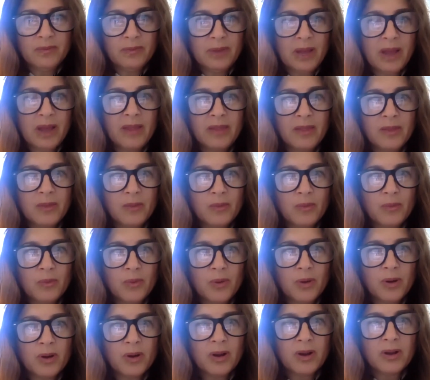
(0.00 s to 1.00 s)
behind the
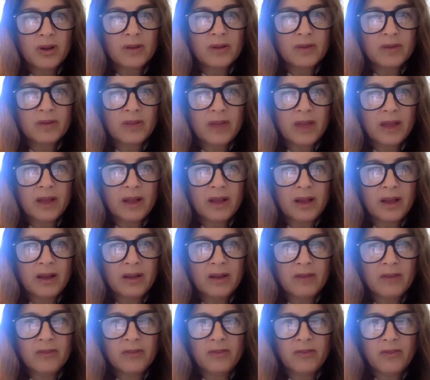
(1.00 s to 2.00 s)
work, that kind
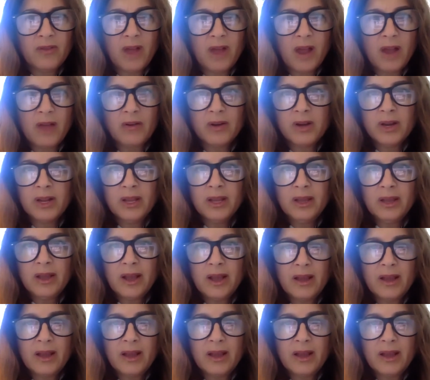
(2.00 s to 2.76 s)
of irony.